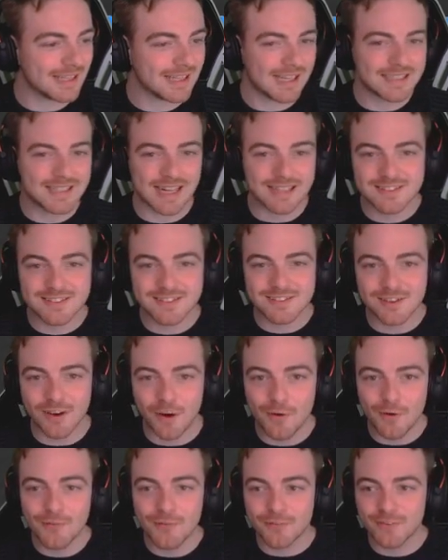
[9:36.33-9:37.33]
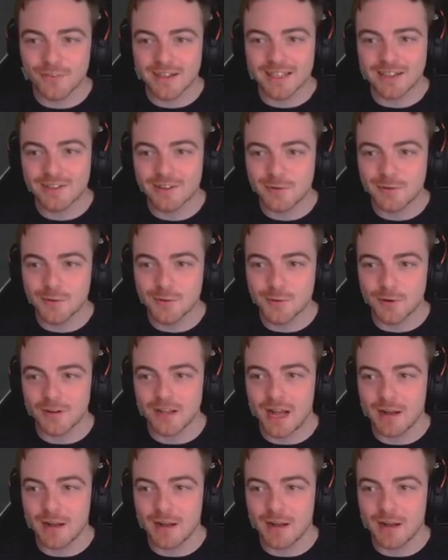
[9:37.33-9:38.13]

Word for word: Like, that's so freaking cool.